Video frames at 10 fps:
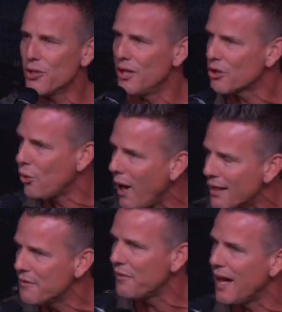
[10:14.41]
you're
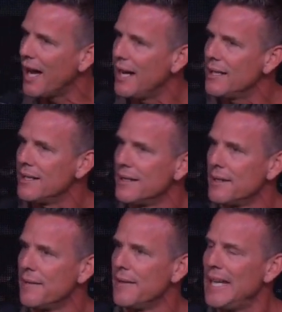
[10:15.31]
unqualified,
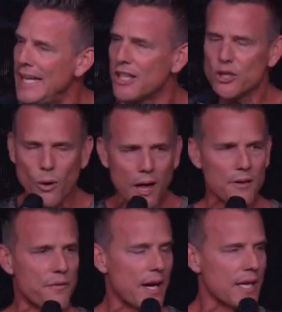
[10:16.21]
He can
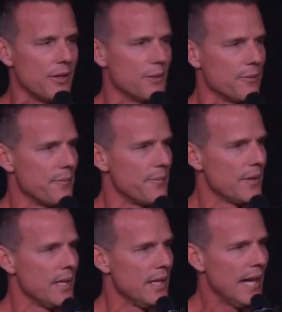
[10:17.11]
qualify you.
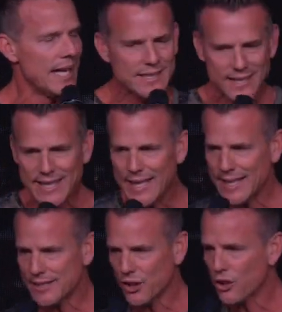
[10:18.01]
And isn't that
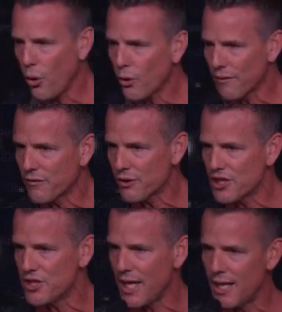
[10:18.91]
like the core of
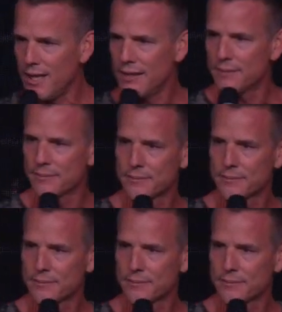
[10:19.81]
Christianity?